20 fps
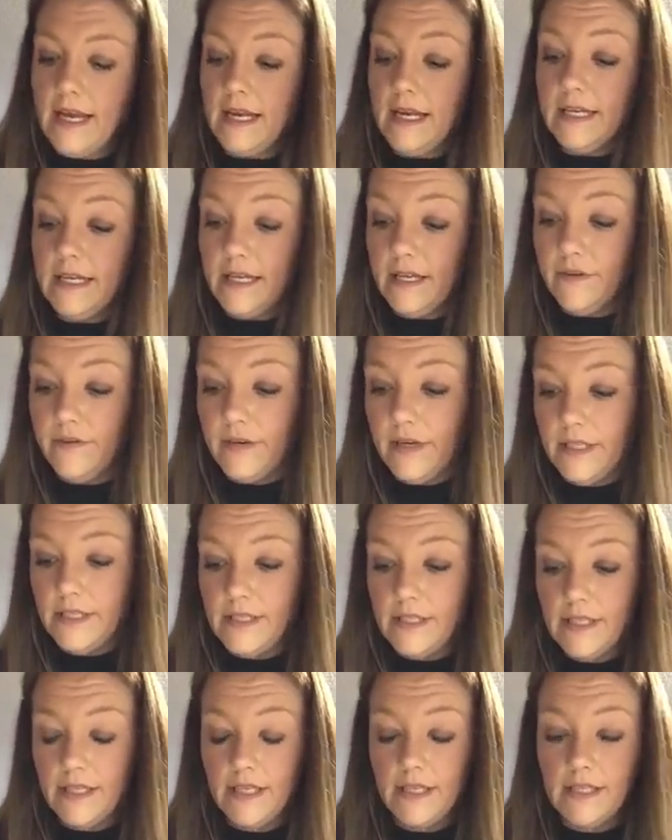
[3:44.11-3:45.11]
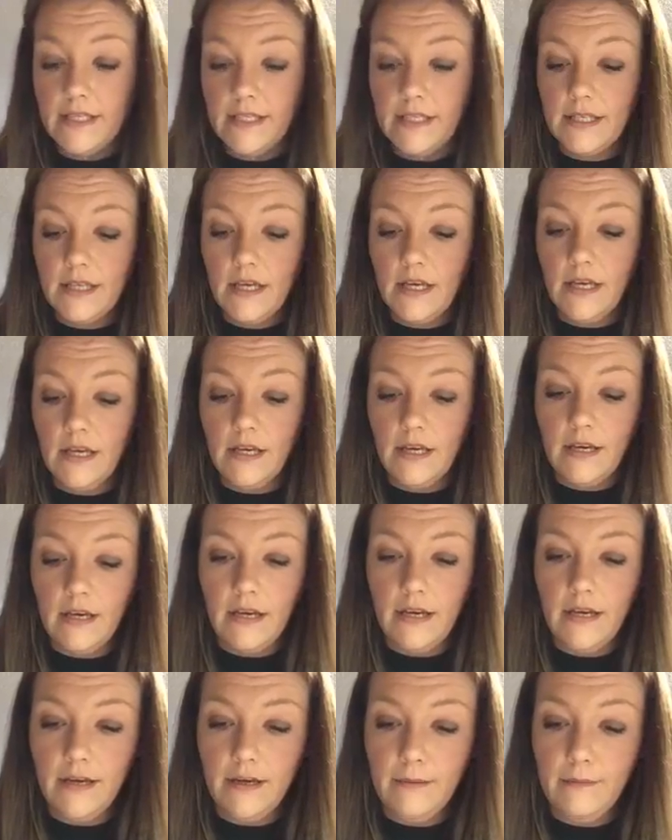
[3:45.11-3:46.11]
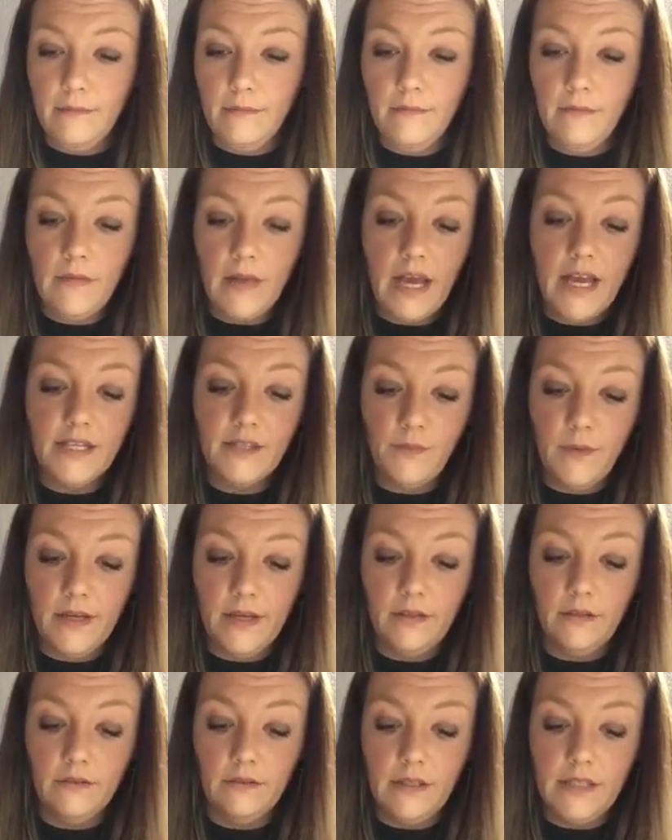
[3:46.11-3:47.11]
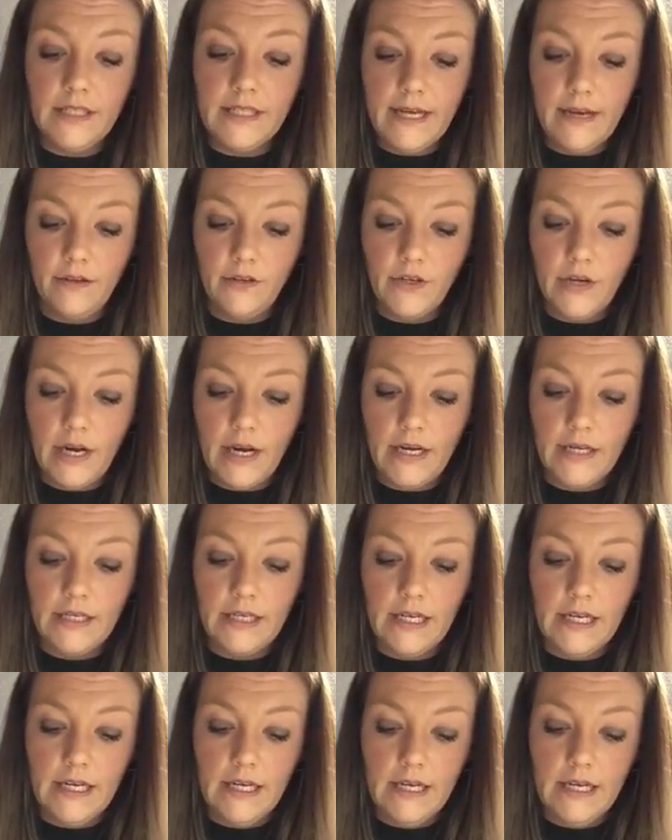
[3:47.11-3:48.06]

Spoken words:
And I did rinse this as well and towel dried.